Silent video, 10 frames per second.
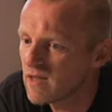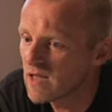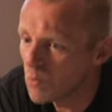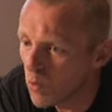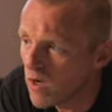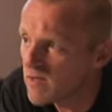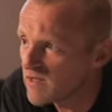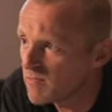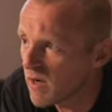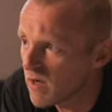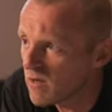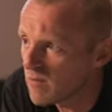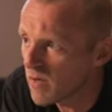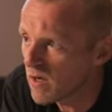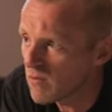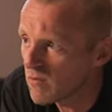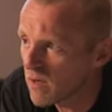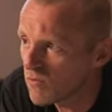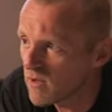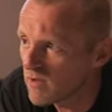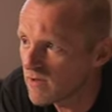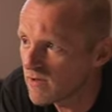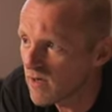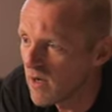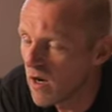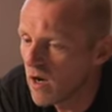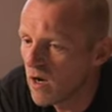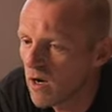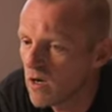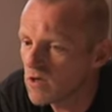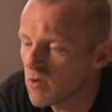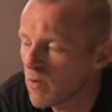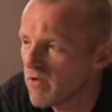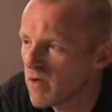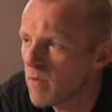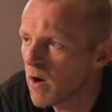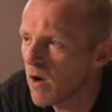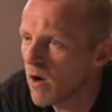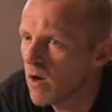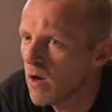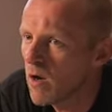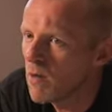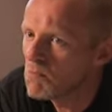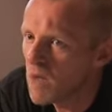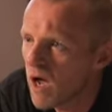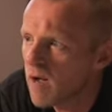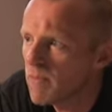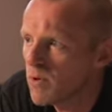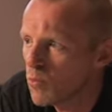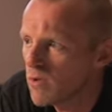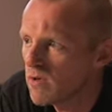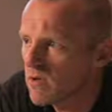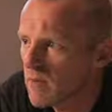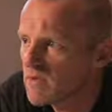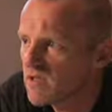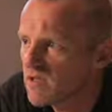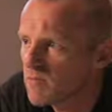divides my readers. Some of them are happy with Nemesis,